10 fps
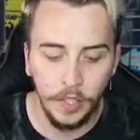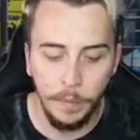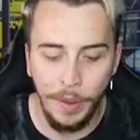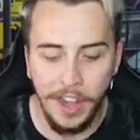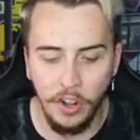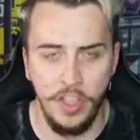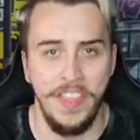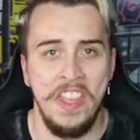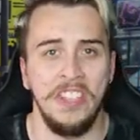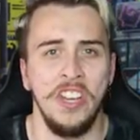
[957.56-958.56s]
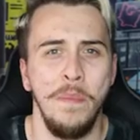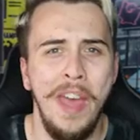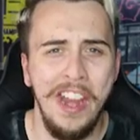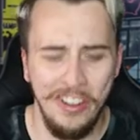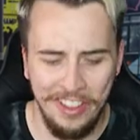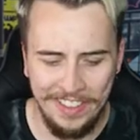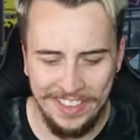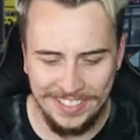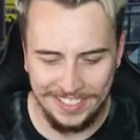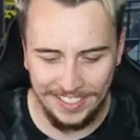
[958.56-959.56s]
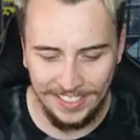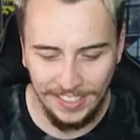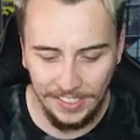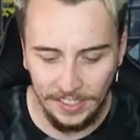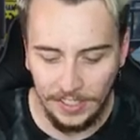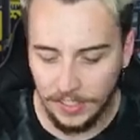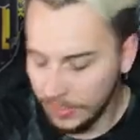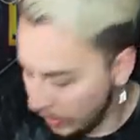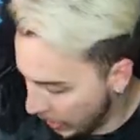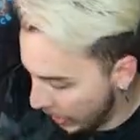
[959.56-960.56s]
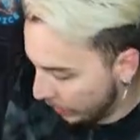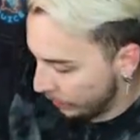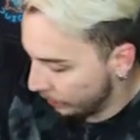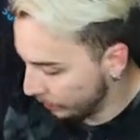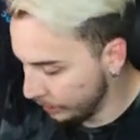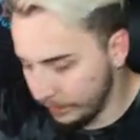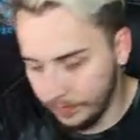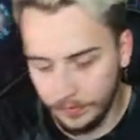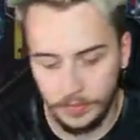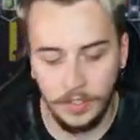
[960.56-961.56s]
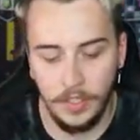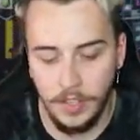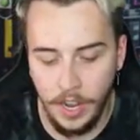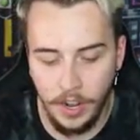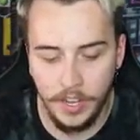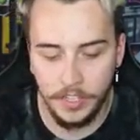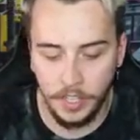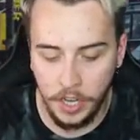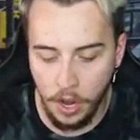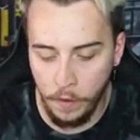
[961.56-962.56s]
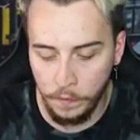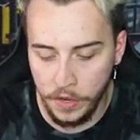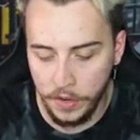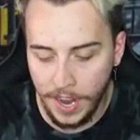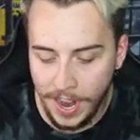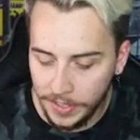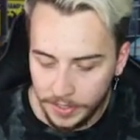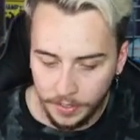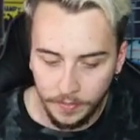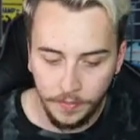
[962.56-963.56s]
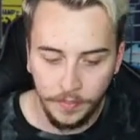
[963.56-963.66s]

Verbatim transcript: You're better than this, you're better than this. All right, there is the code for you guys.